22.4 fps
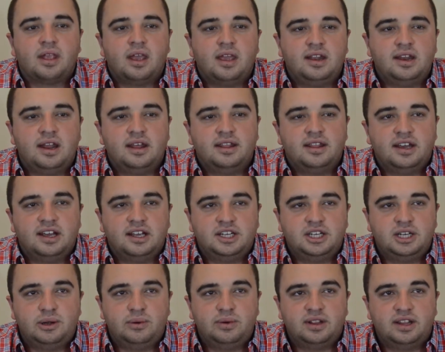Now, the
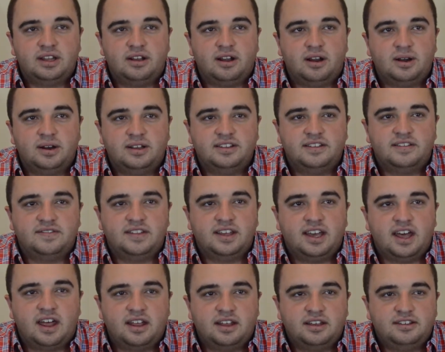issue with the Guardians of the
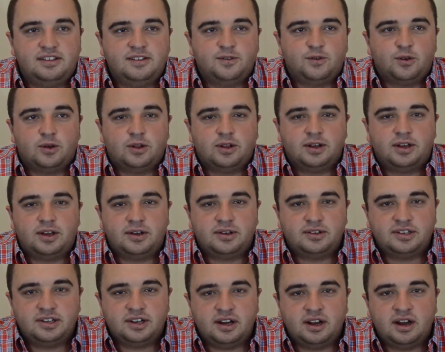Galaxy roller
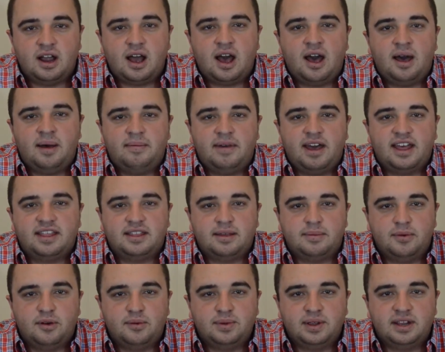coaster, at
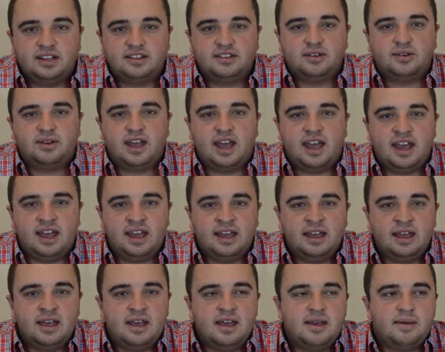the moment, it's
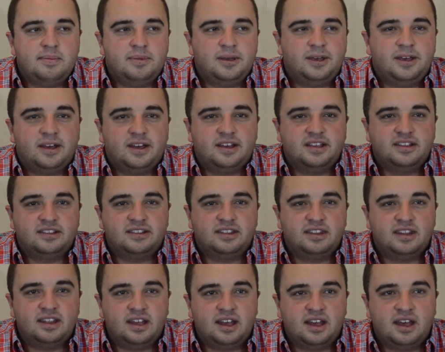okay
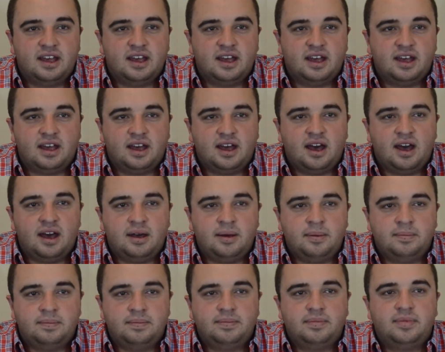because
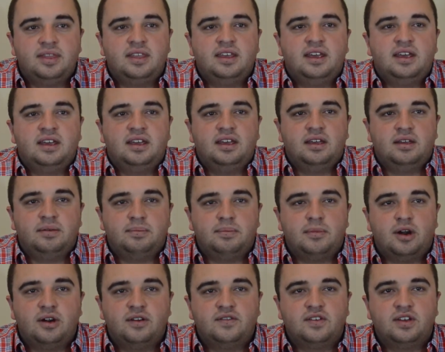the
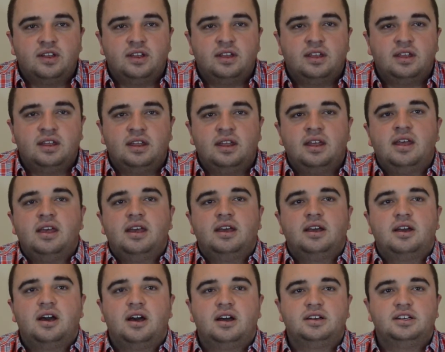Marvel
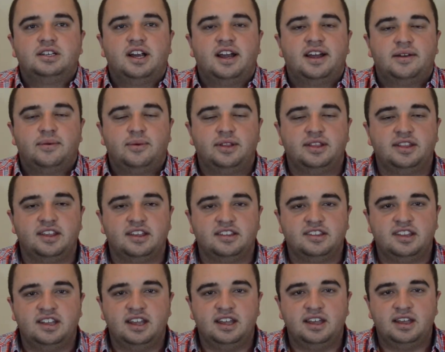contract with
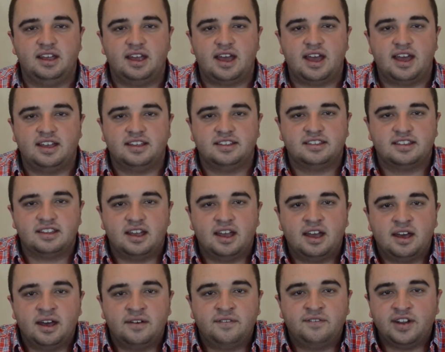Disney has
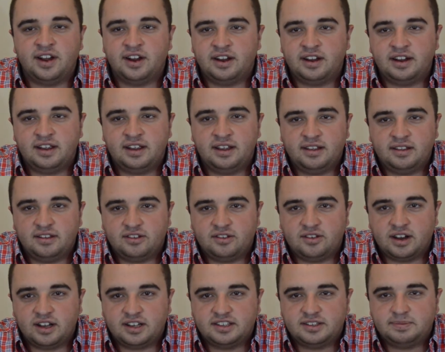a very
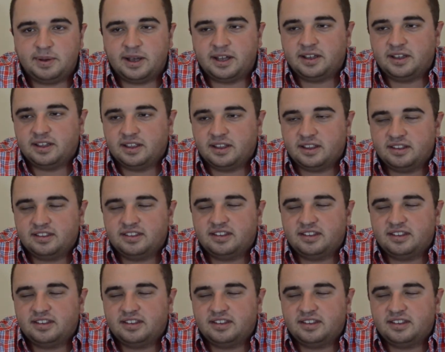strict stipulation